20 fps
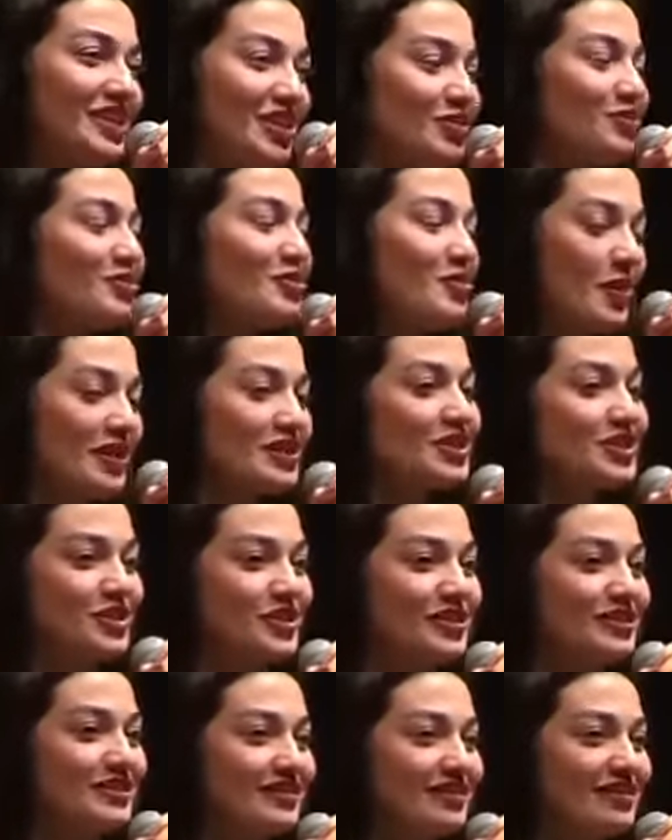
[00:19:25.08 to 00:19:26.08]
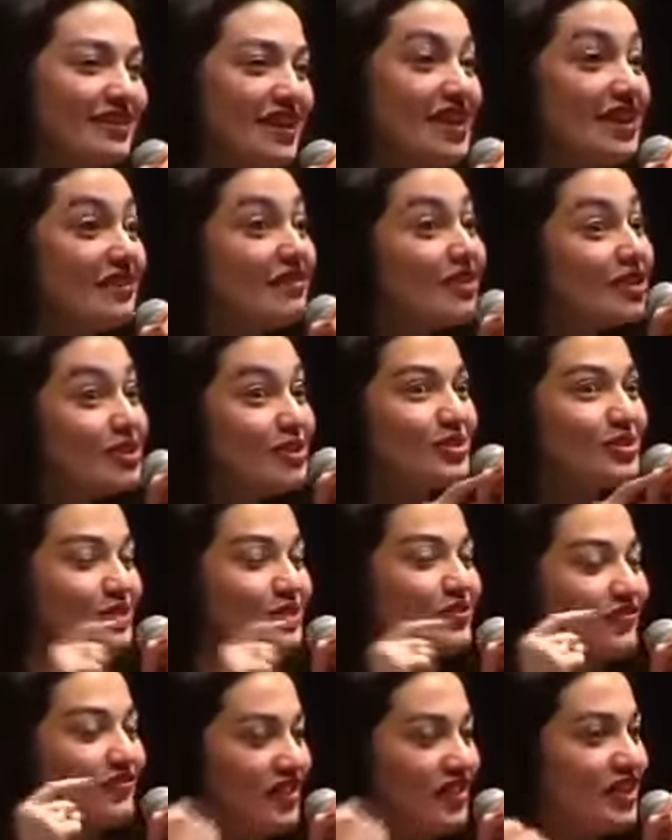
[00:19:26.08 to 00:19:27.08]
cute questions. They never
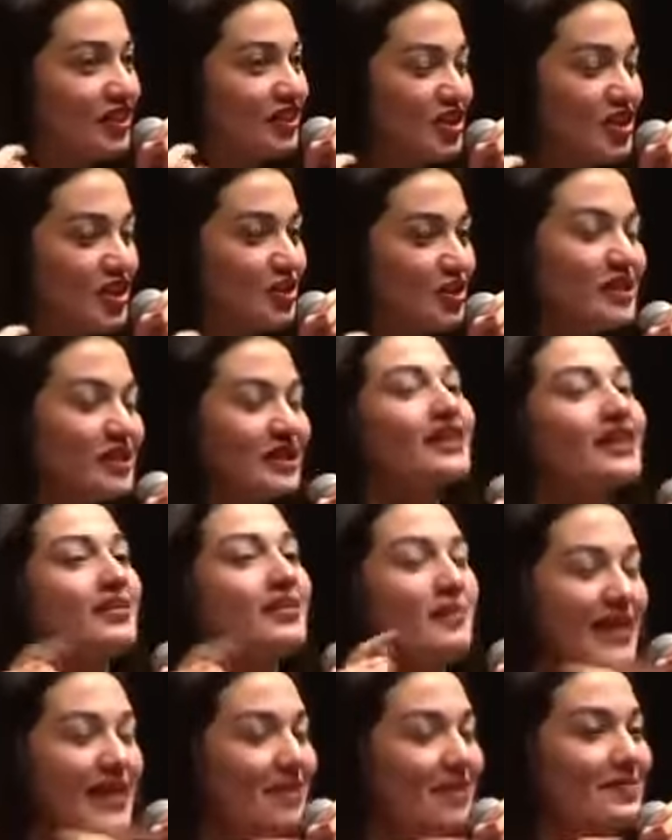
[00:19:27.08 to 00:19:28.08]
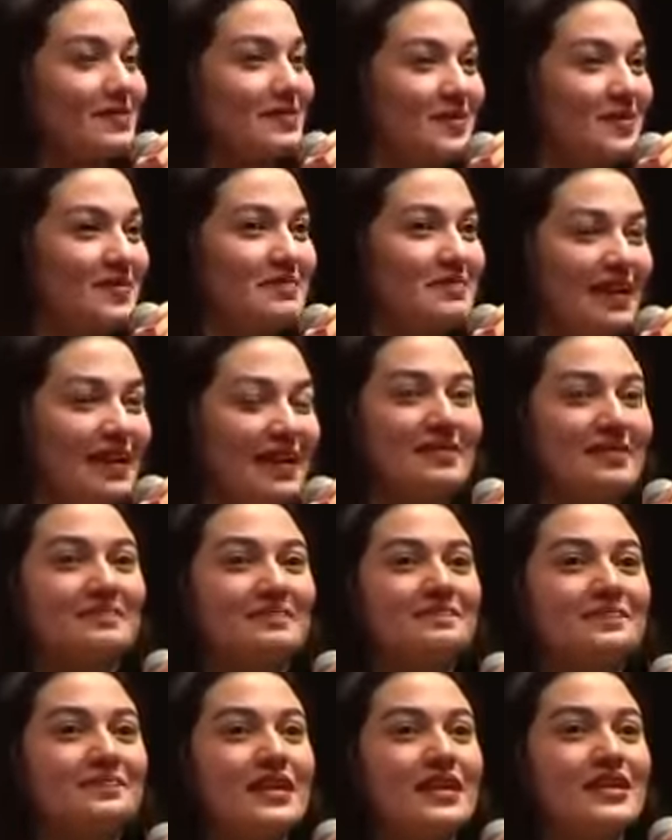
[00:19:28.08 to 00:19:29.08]
used to feel cute when I was on the bed.
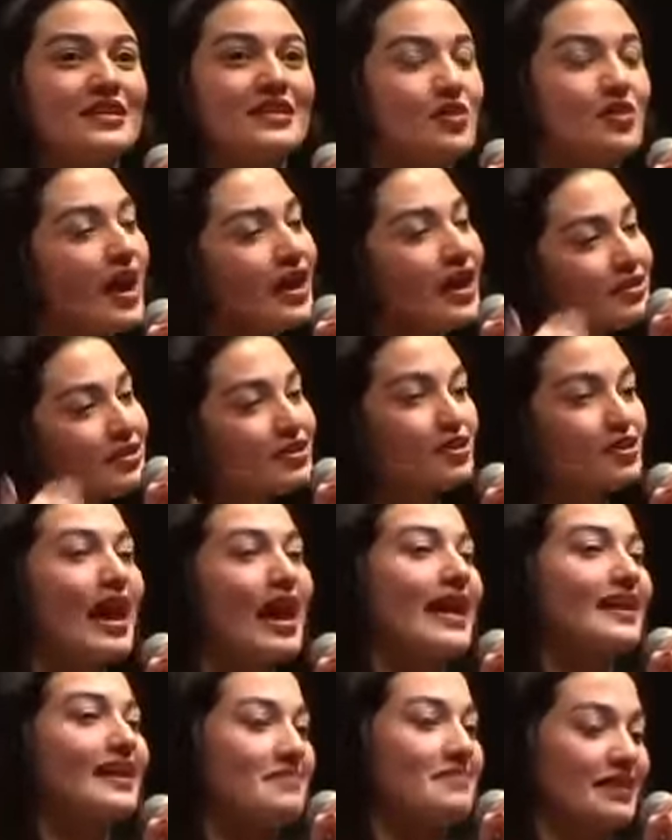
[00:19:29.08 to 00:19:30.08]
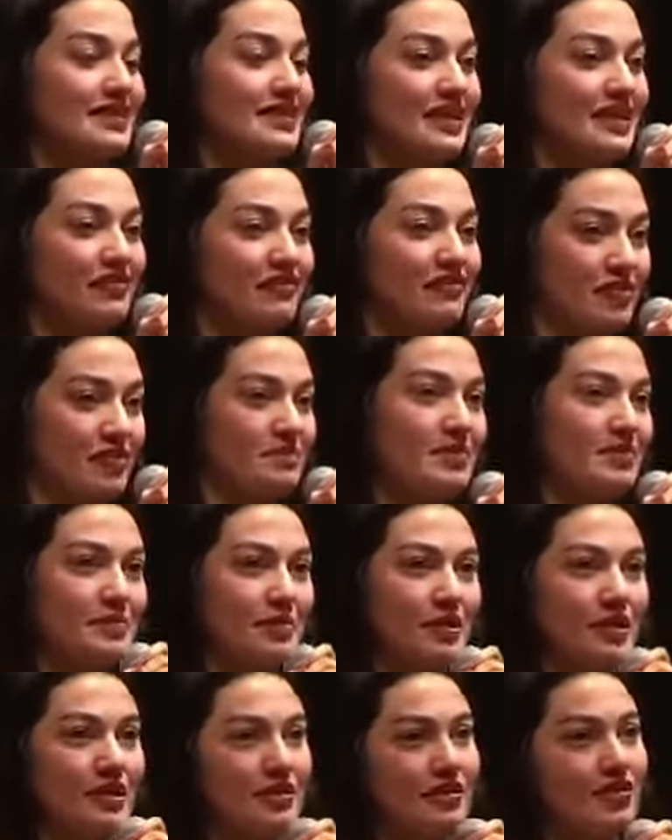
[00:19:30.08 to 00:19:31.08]
So I used to hide myself from
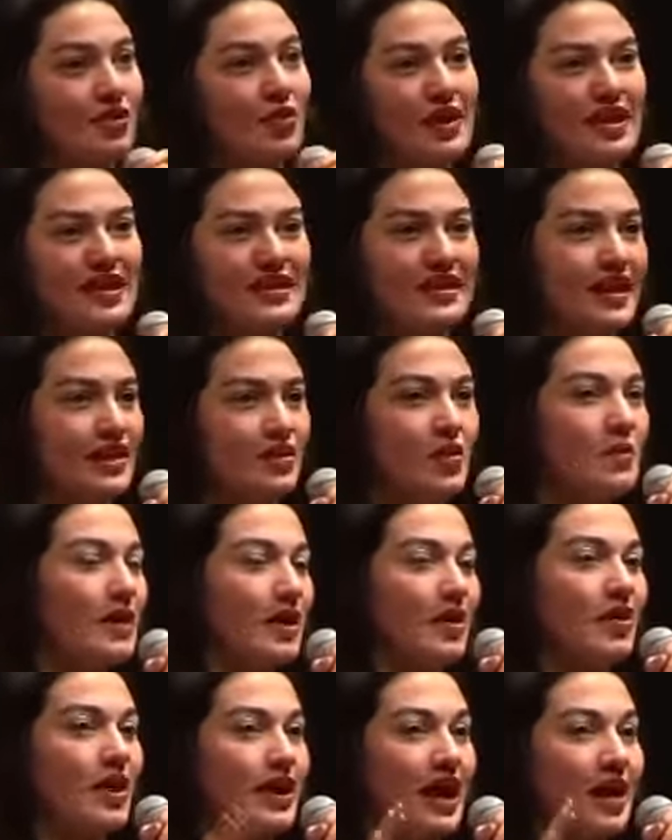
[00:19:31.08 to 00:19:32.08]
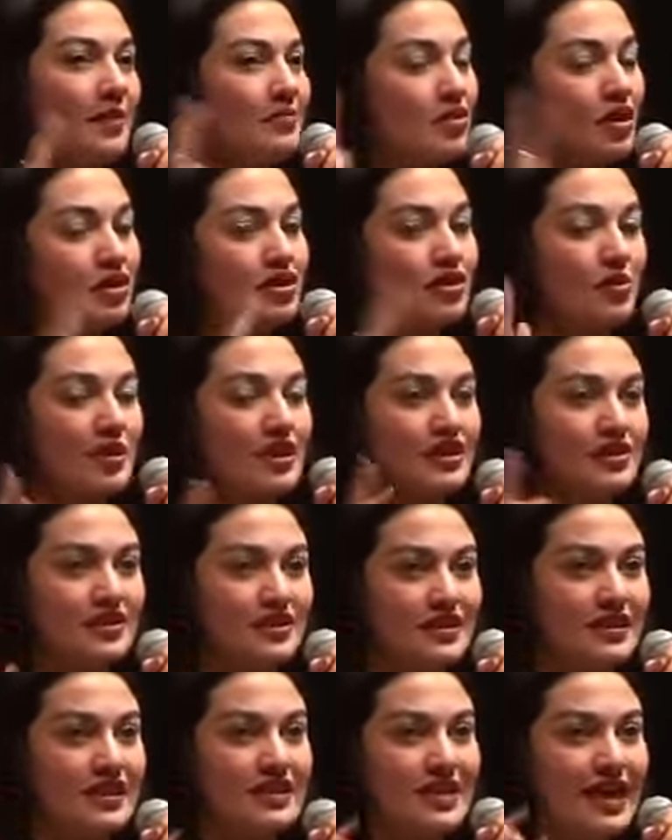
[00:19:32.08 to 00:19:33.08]
people, knowing that, oh my God, I'm not going to
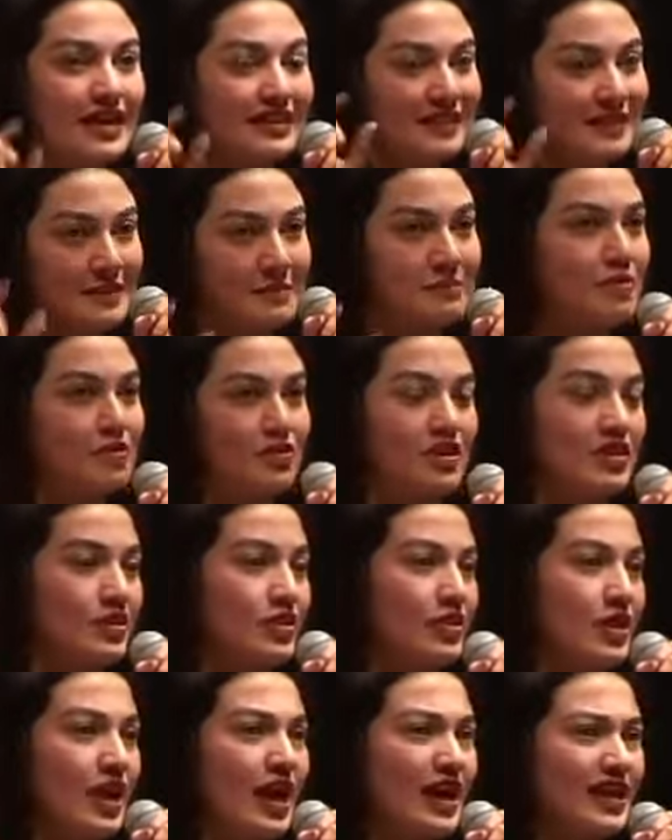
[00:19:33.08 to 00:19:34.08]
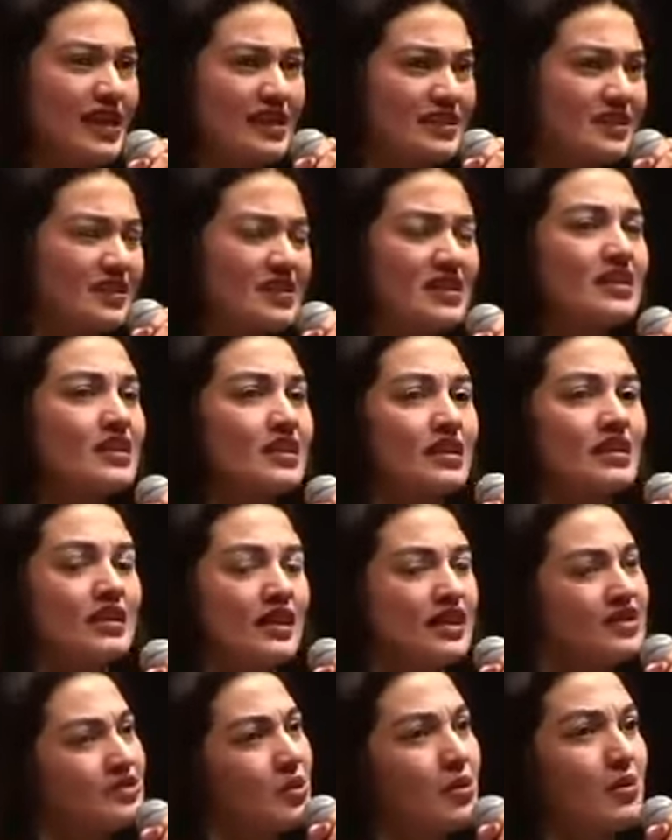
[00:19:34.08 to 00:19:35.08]
see that sympathy in their eyes.
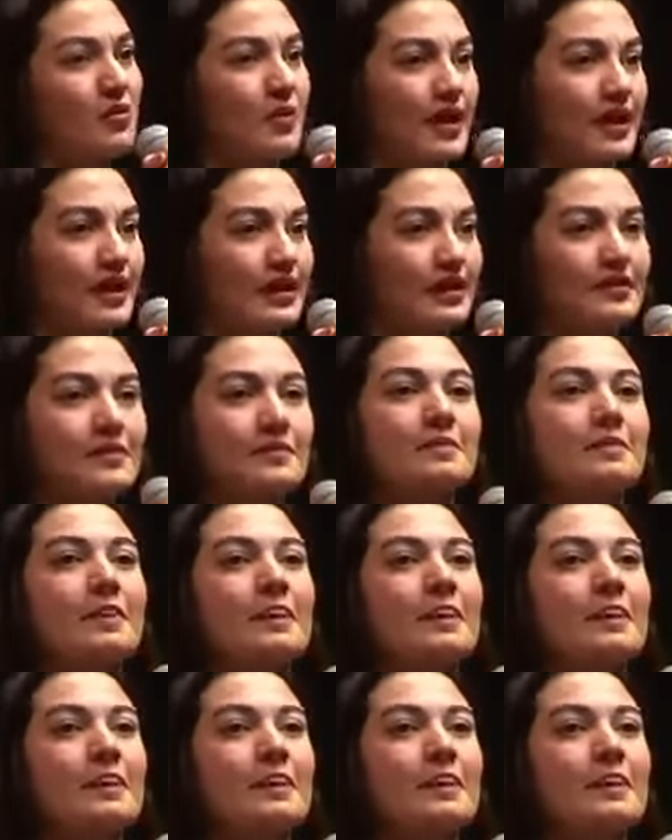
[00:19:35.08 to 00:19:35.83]
It's all right.